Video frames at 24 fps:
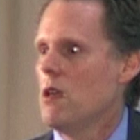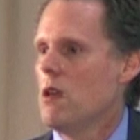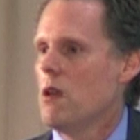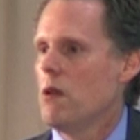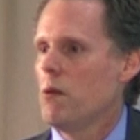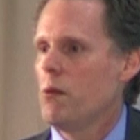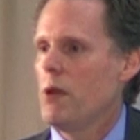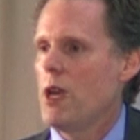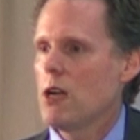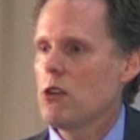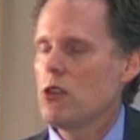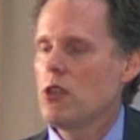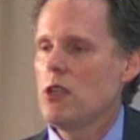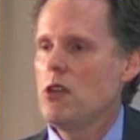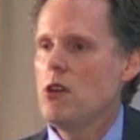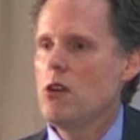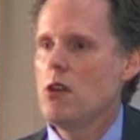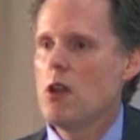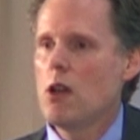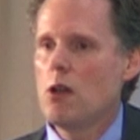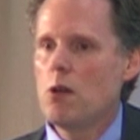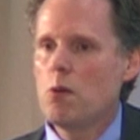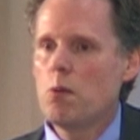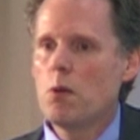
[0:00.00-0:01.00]
We actually
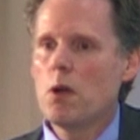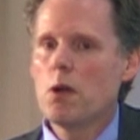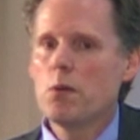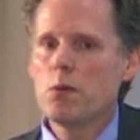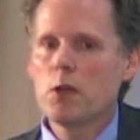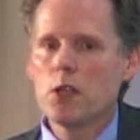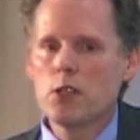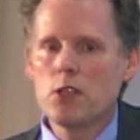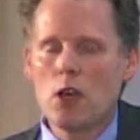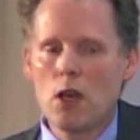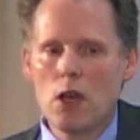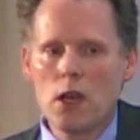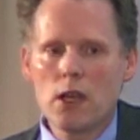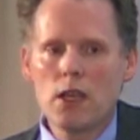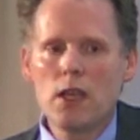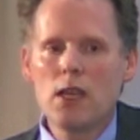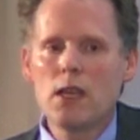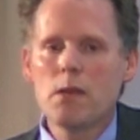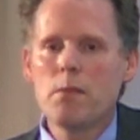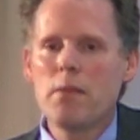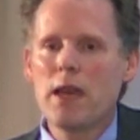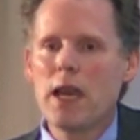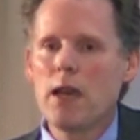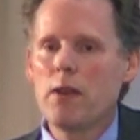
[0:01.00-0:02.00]
know what we're
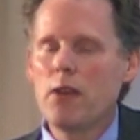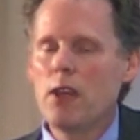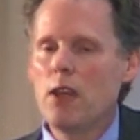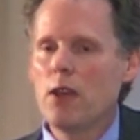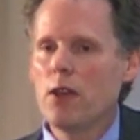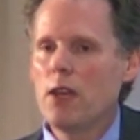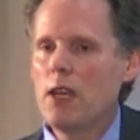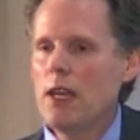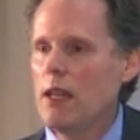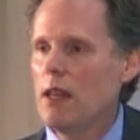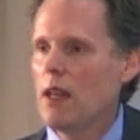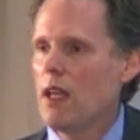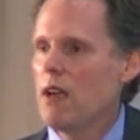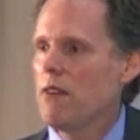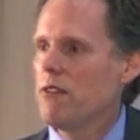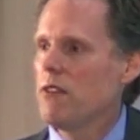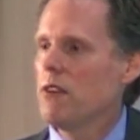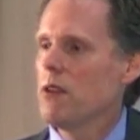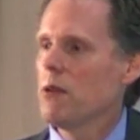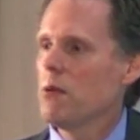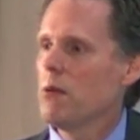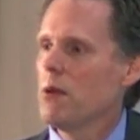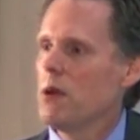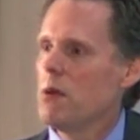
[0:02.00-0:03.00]
talking about here. He
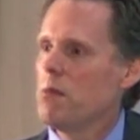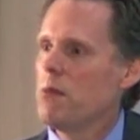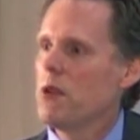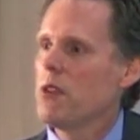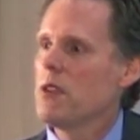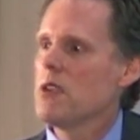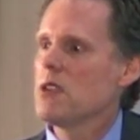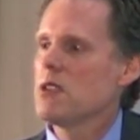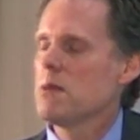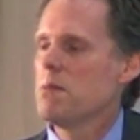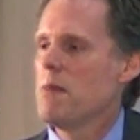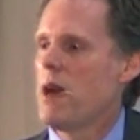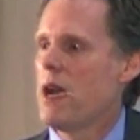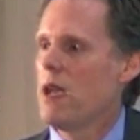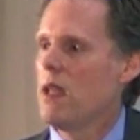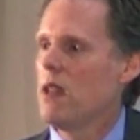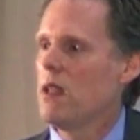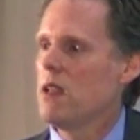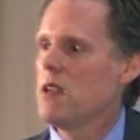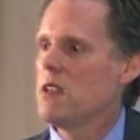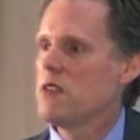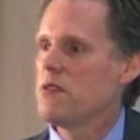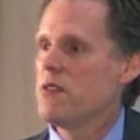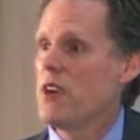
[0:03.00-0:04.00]
left the room with a smile
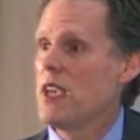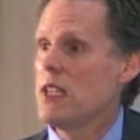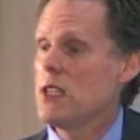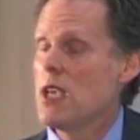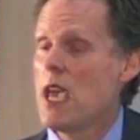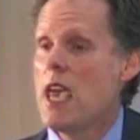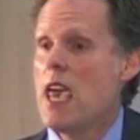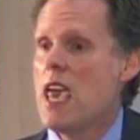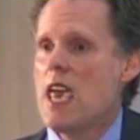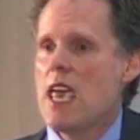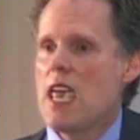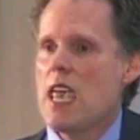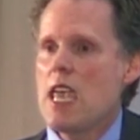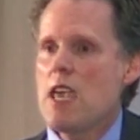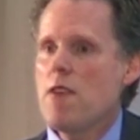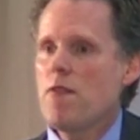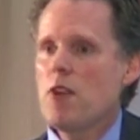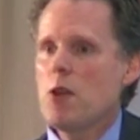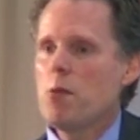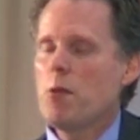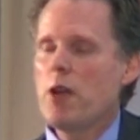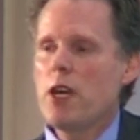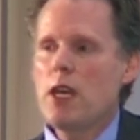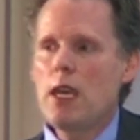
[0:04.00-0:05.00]
on his face.
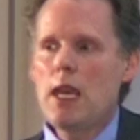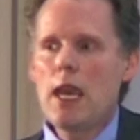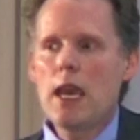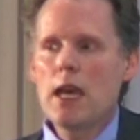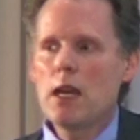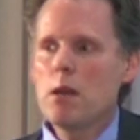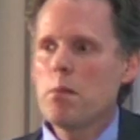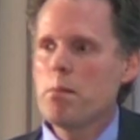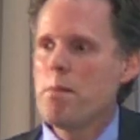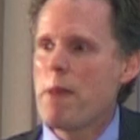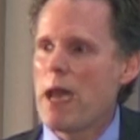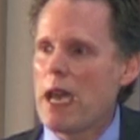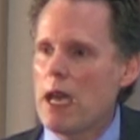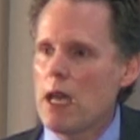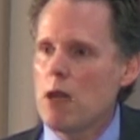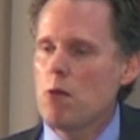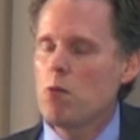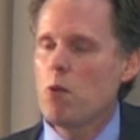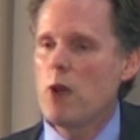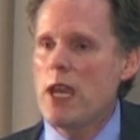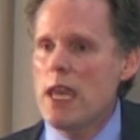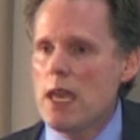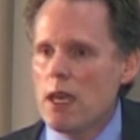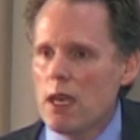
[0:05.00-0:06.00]
Even when he had a bad
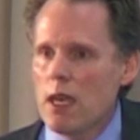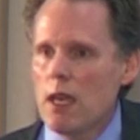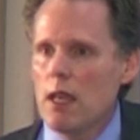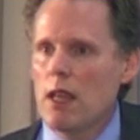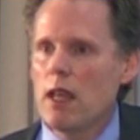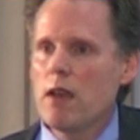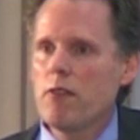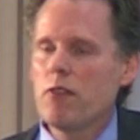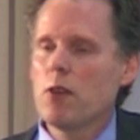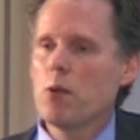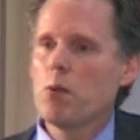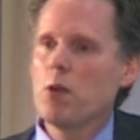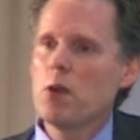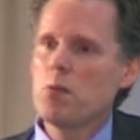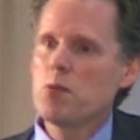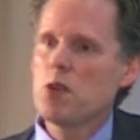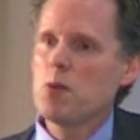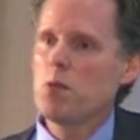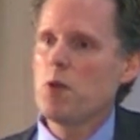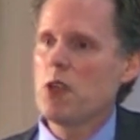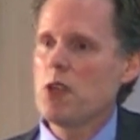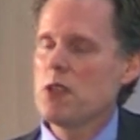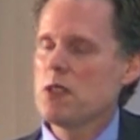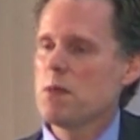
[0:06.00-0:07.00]
week, he left the room
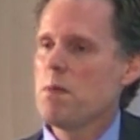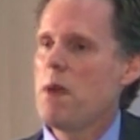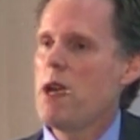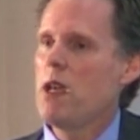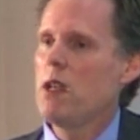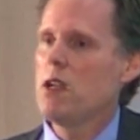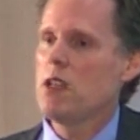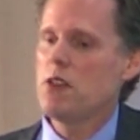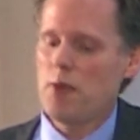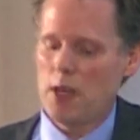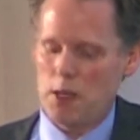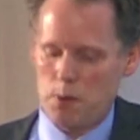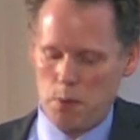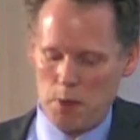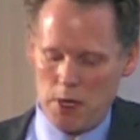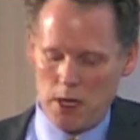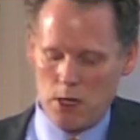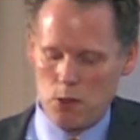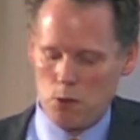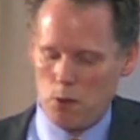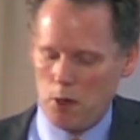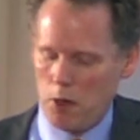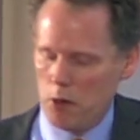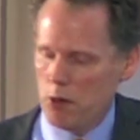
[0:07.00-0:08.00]
with a smile on his face,
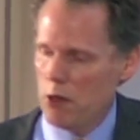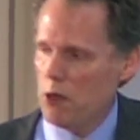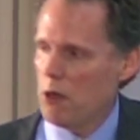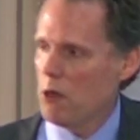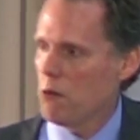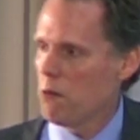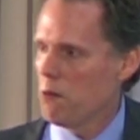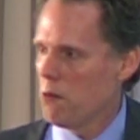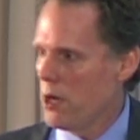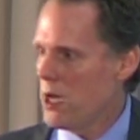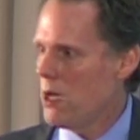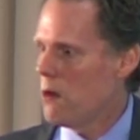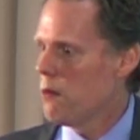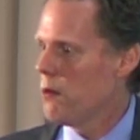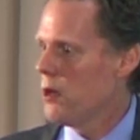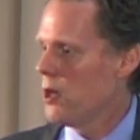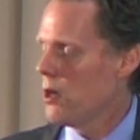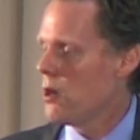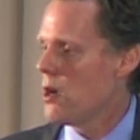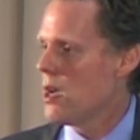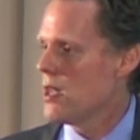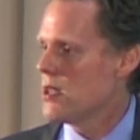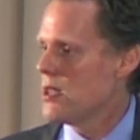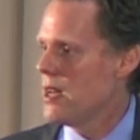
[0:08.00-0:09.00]
because we were doing real
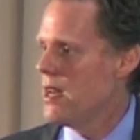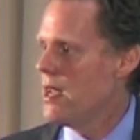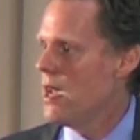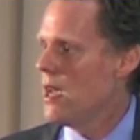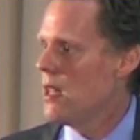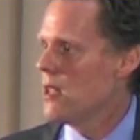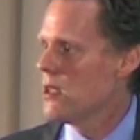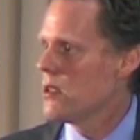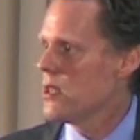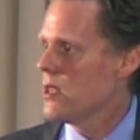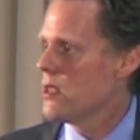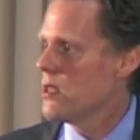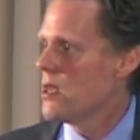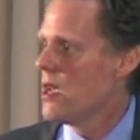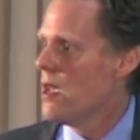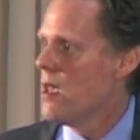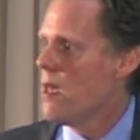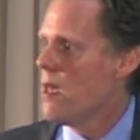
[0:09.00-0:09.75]
root cause analysis.